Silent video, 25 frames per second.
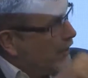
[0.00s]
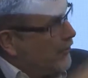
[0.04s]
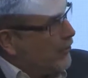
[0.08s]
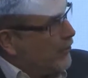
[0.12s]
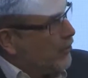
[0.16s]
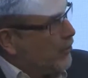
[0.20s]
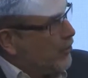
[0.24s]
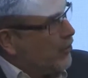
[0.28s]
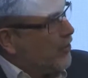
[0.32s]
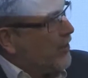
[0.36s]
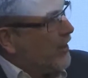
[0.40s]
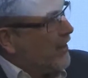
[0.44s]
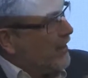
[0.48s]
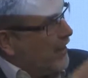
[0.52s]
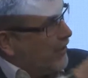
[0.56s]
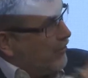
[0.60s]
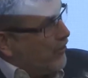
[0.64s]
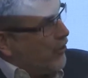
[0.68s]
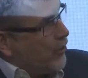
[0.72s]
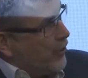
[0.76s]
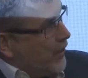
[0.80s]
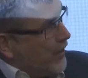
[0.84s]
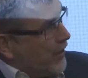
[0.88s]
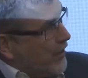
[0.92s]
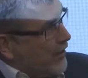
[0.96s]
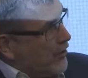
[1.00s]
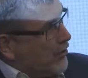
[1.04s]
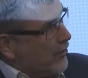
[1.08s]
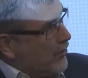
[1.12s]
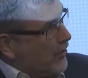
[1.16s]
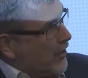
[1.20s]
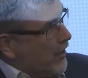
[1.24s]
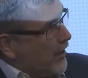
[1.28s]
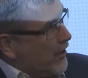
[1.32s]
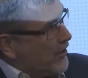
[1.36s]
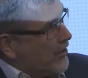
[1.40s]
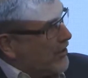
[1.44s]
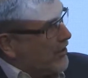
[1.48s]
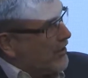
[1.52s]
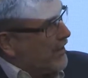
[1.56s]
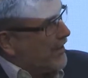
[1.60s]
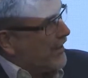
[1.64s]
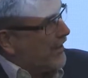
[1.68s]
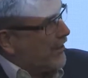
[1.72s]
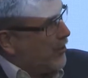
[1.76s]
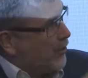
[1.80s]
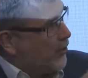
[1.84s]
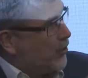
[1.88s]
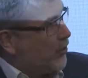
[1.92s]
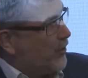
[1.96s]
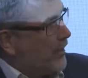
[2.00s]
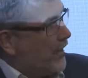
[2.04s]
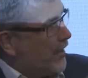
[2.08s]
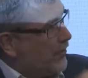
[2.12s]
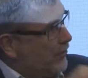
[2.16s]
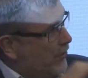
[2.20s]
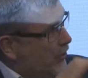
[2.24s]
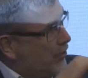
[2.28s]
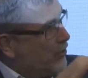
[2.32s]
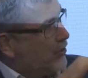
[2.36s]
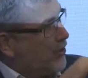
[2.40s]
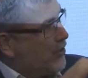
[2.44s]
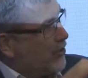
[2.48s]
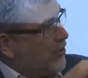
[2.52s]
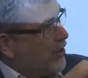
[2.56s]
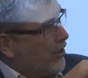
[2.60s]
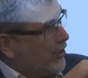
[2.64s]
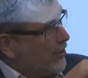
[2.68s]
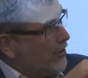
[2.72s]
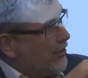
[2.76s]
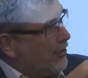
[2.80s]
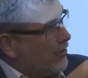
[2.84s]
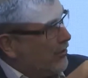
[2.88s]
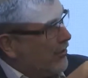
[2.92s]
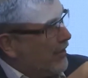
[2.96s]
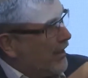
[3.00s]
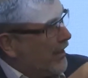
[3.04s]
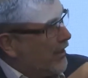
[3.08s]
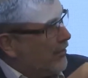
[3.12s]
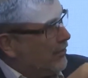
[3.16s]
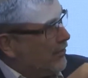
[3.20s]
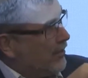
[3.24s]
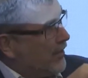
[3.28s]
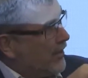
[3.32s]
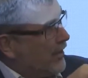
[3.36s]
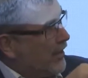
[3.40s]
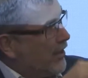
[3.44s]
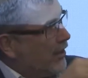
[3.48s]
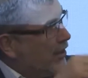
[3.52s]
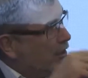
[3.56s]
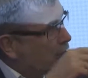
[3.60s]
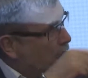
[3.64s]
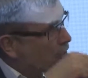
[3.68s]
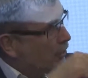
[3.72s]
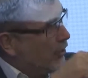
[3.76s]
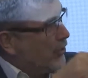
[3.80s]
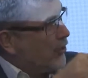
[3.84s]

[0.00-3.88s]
Today, if you are in France and you drive 135, you are the